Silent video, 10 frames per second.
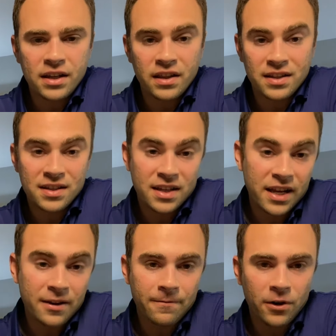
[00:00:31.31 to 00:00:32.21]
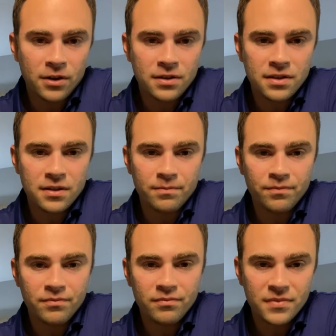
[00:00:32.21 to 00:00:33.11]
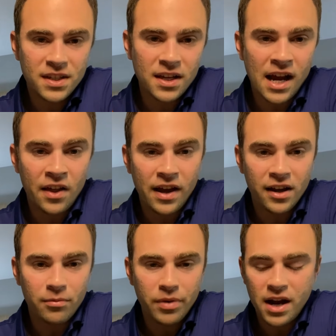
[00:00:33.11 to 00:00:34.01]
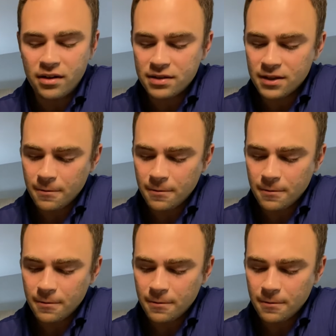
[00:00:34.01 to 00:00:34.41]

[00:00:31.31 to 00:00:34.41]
the skin first and tell you how that compares.